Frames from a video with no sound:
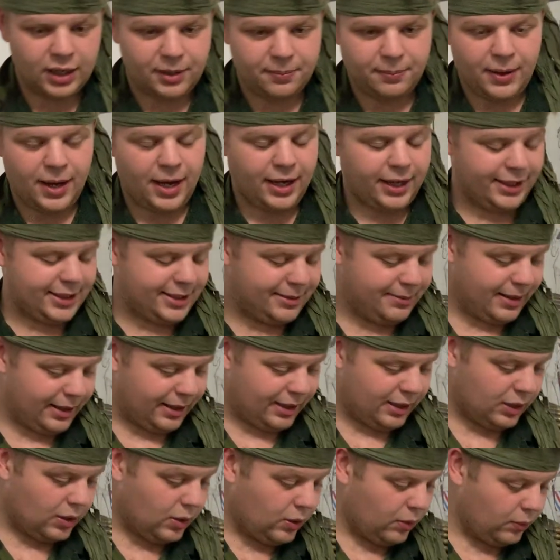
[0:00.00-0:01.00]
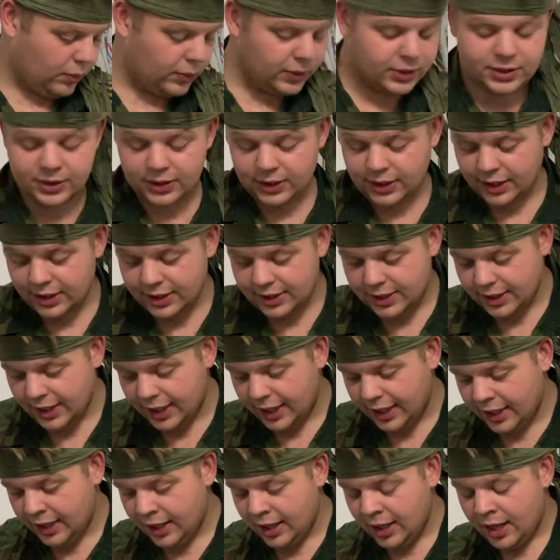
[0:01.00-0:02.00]
to the pockets, not gonna go to the
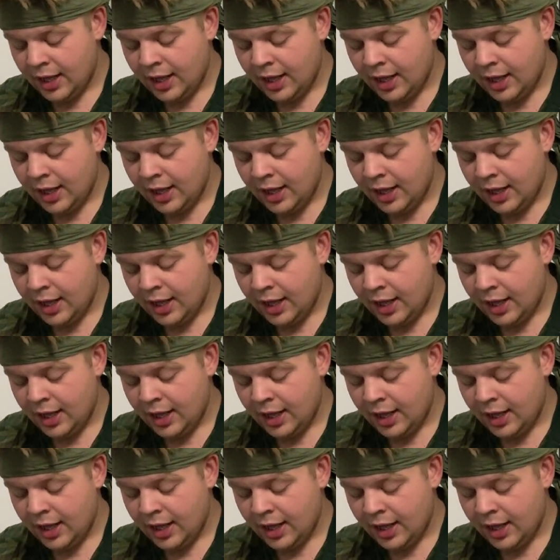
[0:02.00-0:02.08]
inside.